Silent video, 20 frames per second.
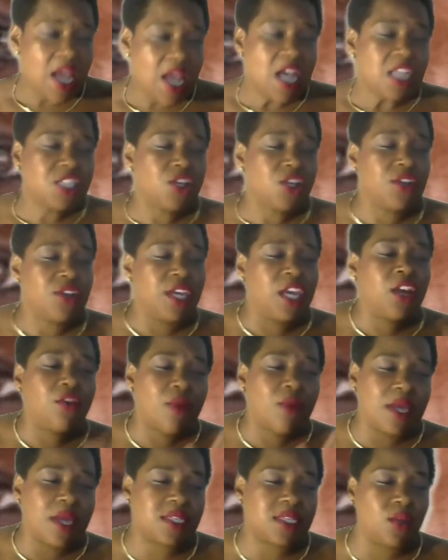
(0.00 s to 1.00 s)
So then
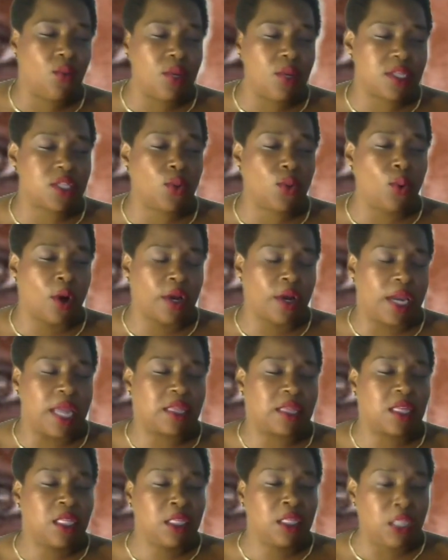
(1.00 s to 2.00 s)
Grayson went to work at
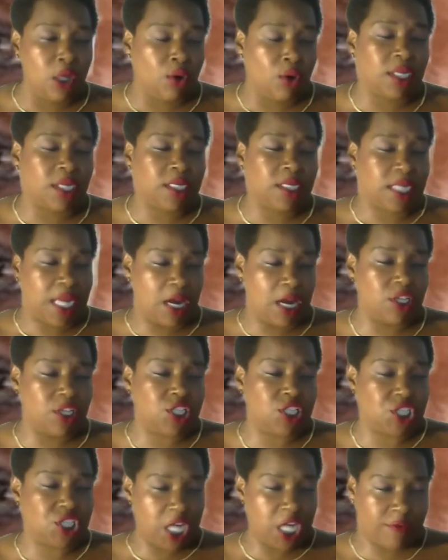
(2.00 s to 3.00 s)
the Logan County
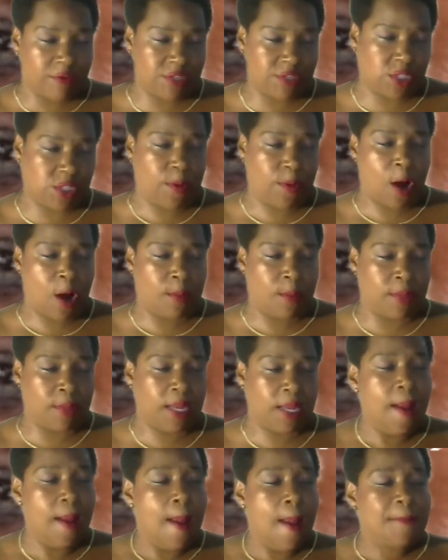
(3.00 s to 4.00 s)
Sheriff's
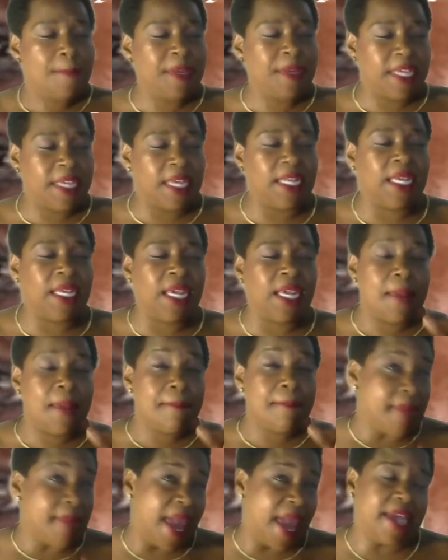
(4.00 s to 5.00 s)
Department beginning
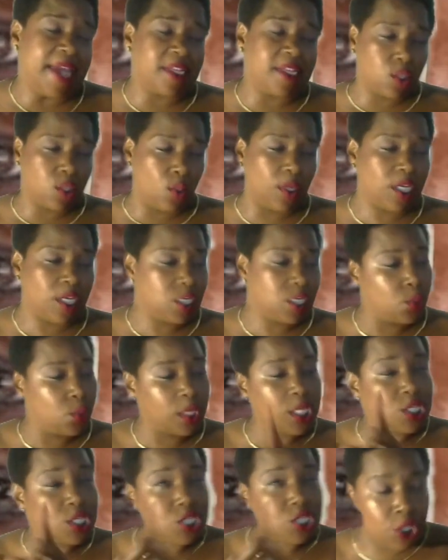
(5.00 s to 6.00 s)
in May
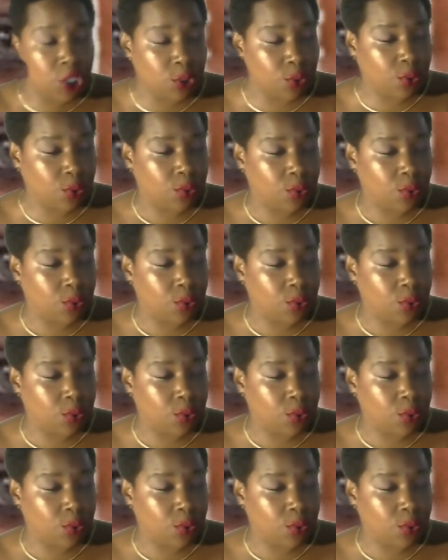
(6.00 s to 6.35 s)
2022.